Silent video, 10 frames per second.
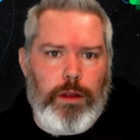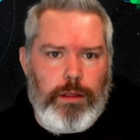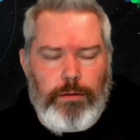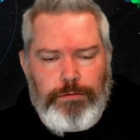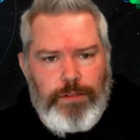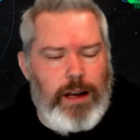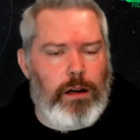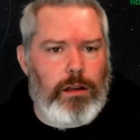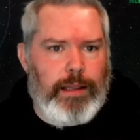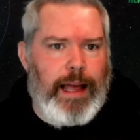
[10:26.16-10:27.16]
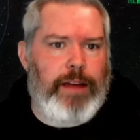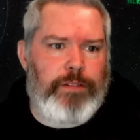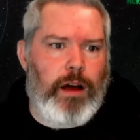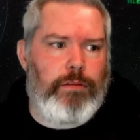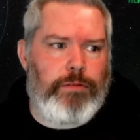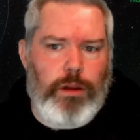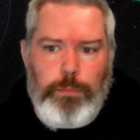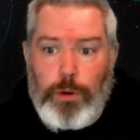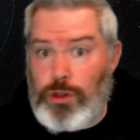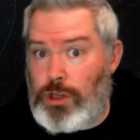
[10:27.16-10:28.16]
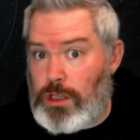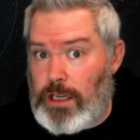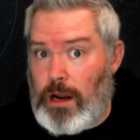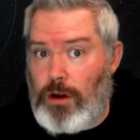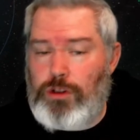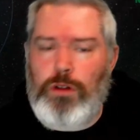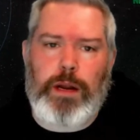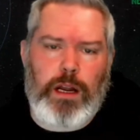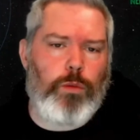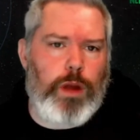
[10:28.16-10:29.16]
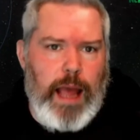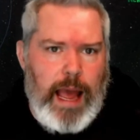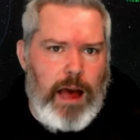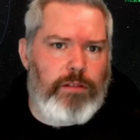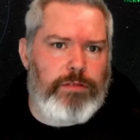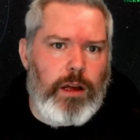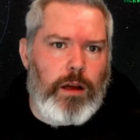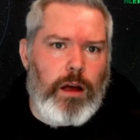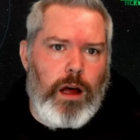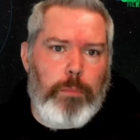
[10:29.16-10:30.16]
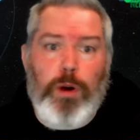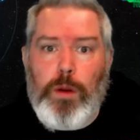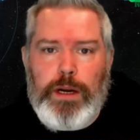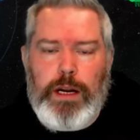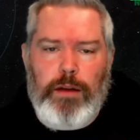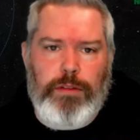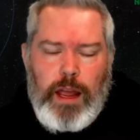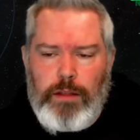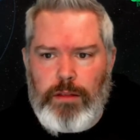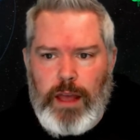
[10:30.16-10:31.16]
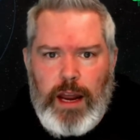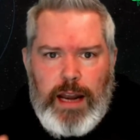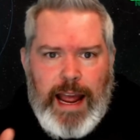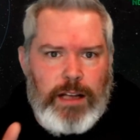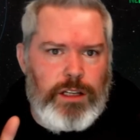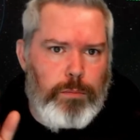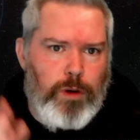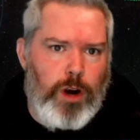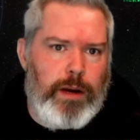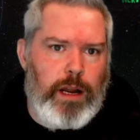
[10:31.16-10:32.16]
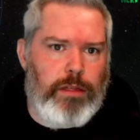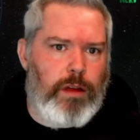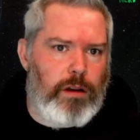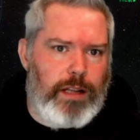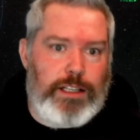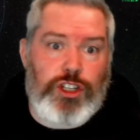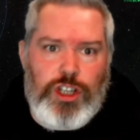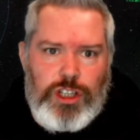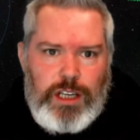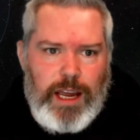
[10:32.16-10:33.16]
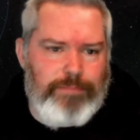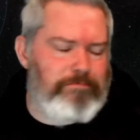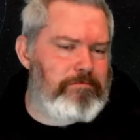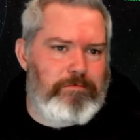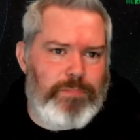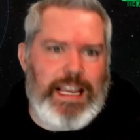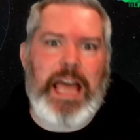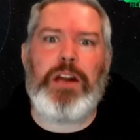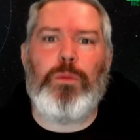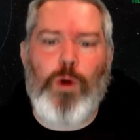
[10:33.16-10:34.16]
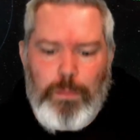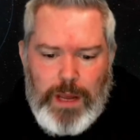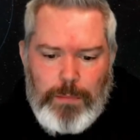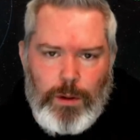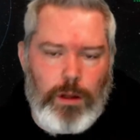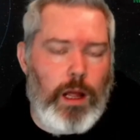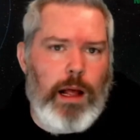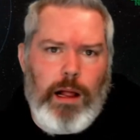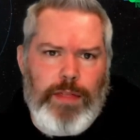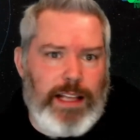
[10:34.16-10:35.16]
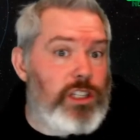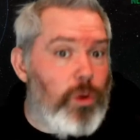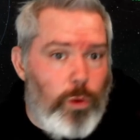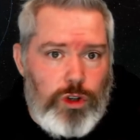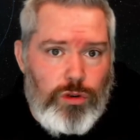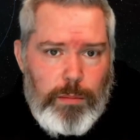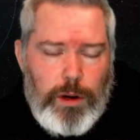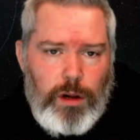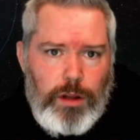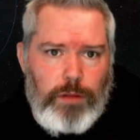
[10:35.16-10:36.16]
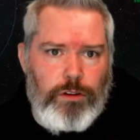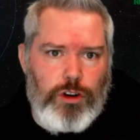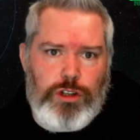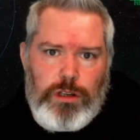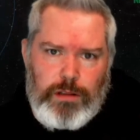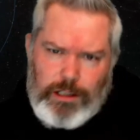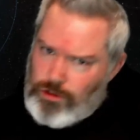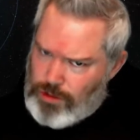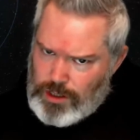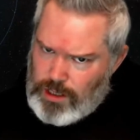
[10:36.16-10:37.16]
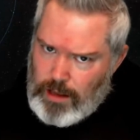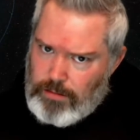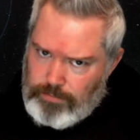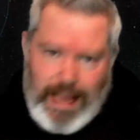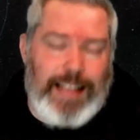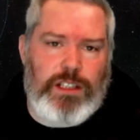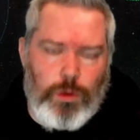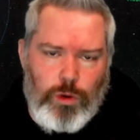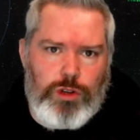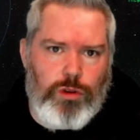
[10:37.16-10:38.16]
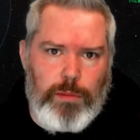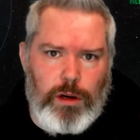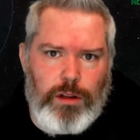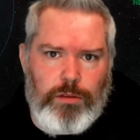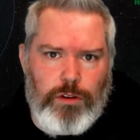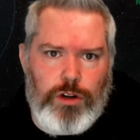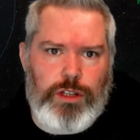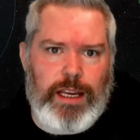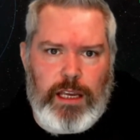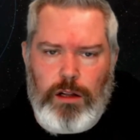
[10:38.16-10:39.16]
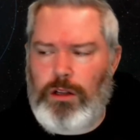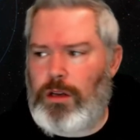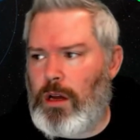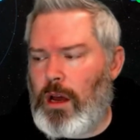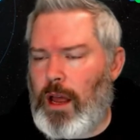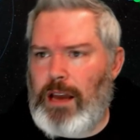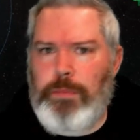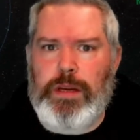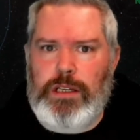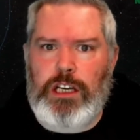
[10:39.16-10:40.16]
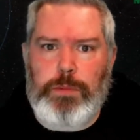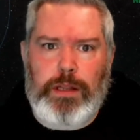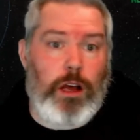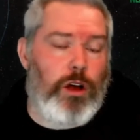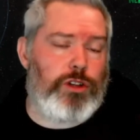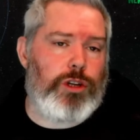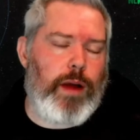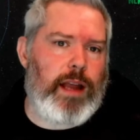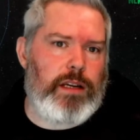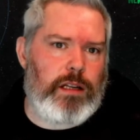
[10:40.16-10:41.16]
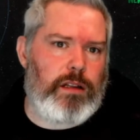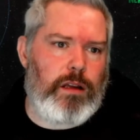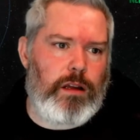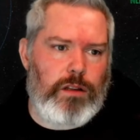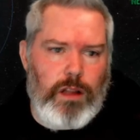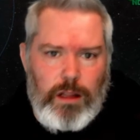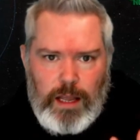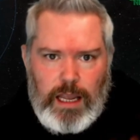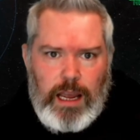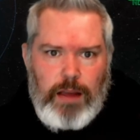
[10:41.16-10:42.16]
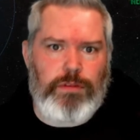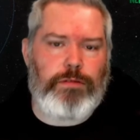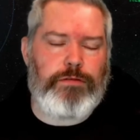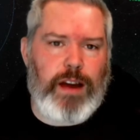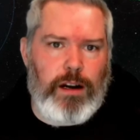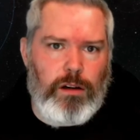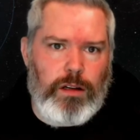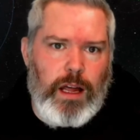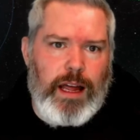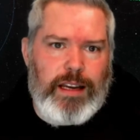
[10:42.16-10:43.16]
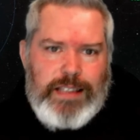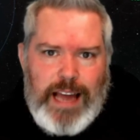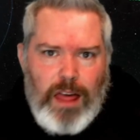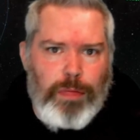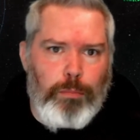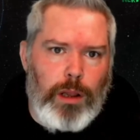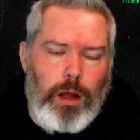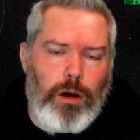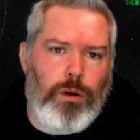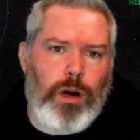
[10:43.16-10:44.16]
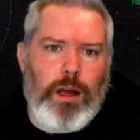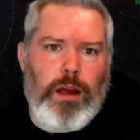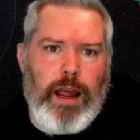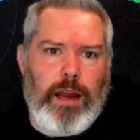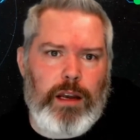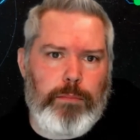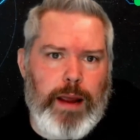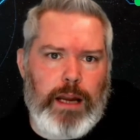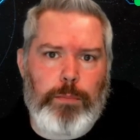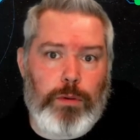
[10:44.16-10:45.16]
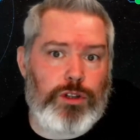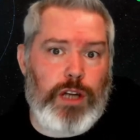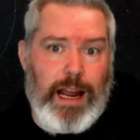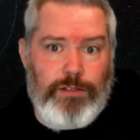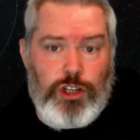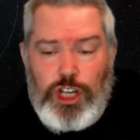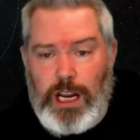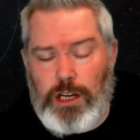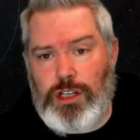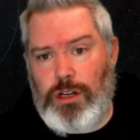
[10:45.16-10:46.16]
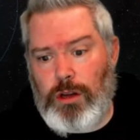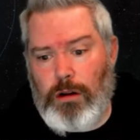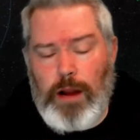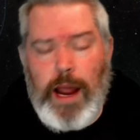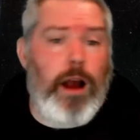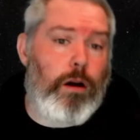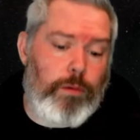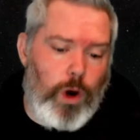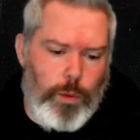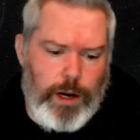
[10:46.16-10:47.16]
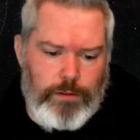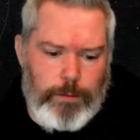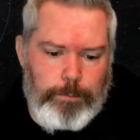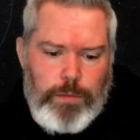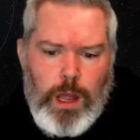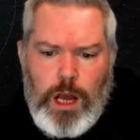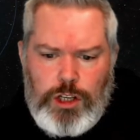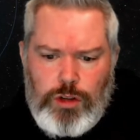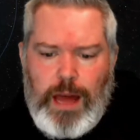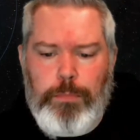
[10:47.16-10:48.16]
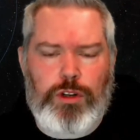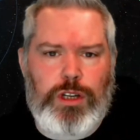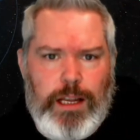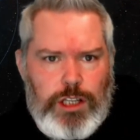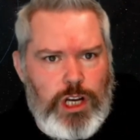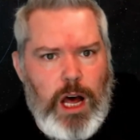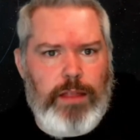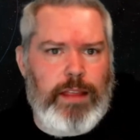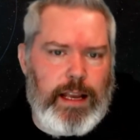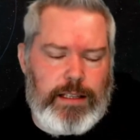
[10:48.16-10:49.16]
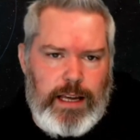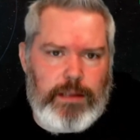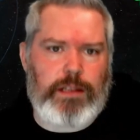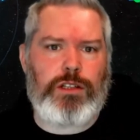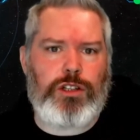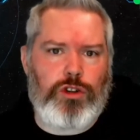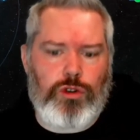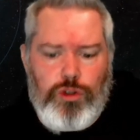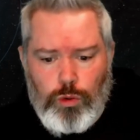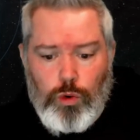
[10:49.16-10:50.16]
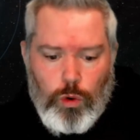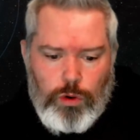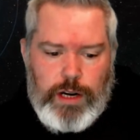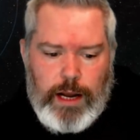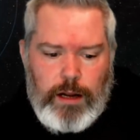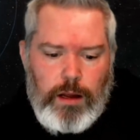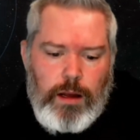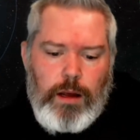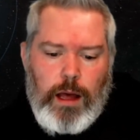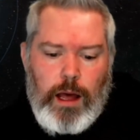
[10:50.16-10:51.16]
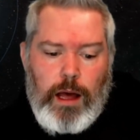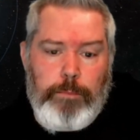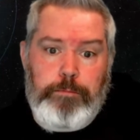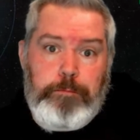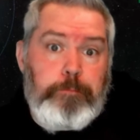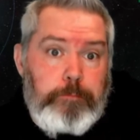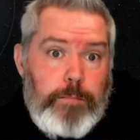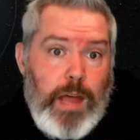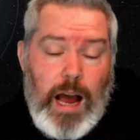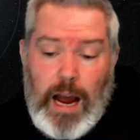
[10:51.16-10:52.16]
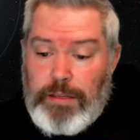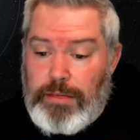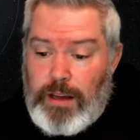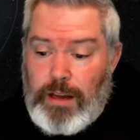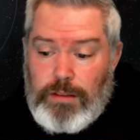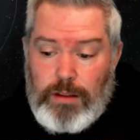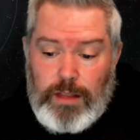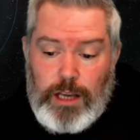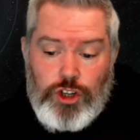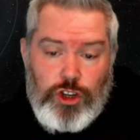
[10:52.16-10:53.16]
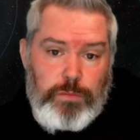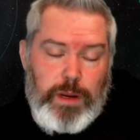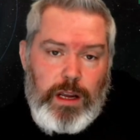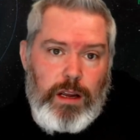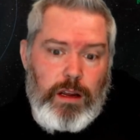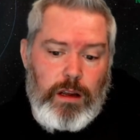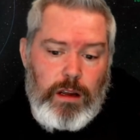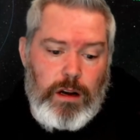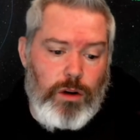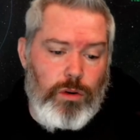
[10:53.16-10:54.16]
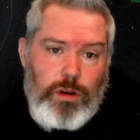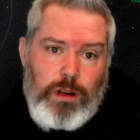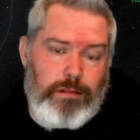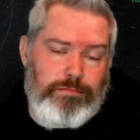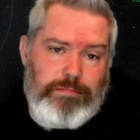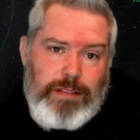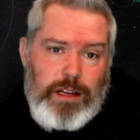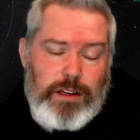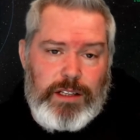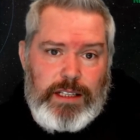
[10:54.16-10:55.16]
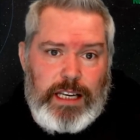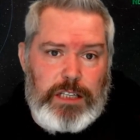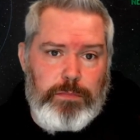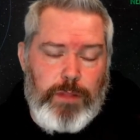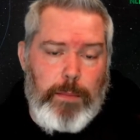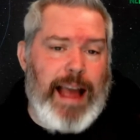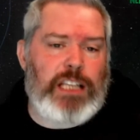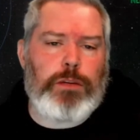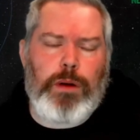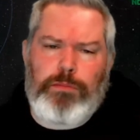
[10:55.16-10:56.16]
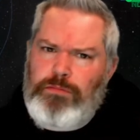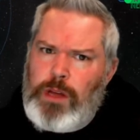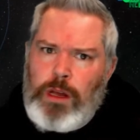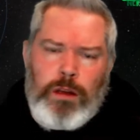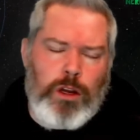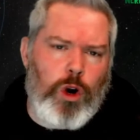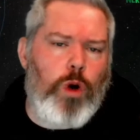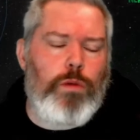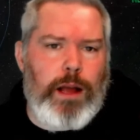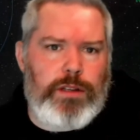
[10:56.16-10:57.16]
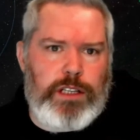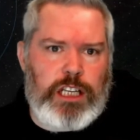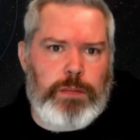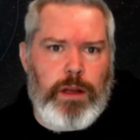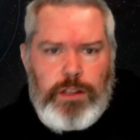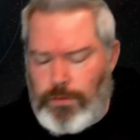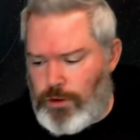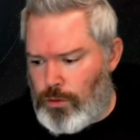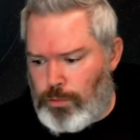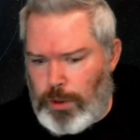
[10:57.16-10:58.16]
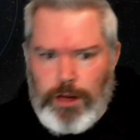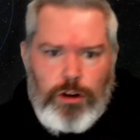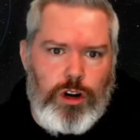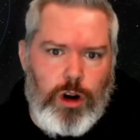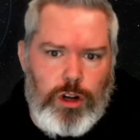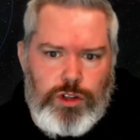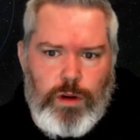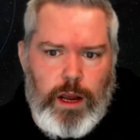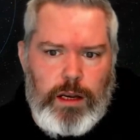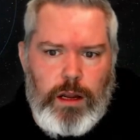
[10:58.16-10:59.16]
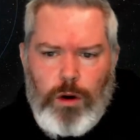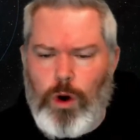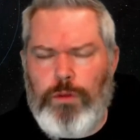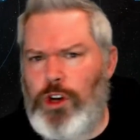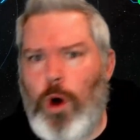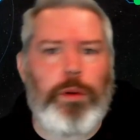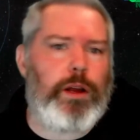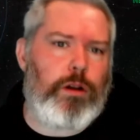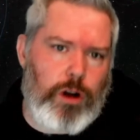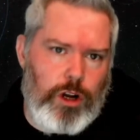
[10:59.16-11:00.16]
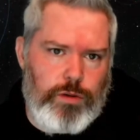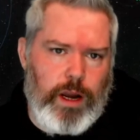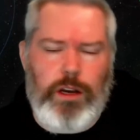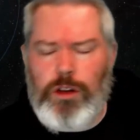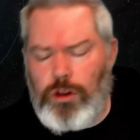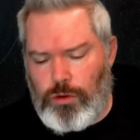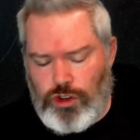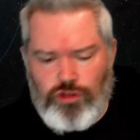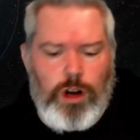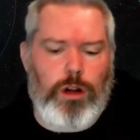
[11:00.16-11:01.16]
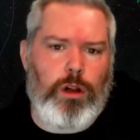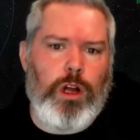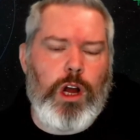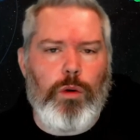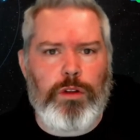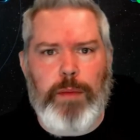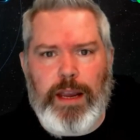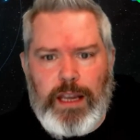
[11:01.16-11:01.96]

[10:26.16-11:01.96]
final life of the person's character, meaning we have permadeath, and they enacted permadeath on, let's just say, 10 or more people. That's the worst criminal in the verse. Let's just say that's the worst criminal in the verse. They killed NPCs, but they also ended they gave the final death blow and made a person have to change to their heir or whatever. So that person gets caught. They get sentenced to Quarterdeck. I think that they should be, the maximum, around 6 months if you play your cards right, or if you don't play your cards right and you struggle with making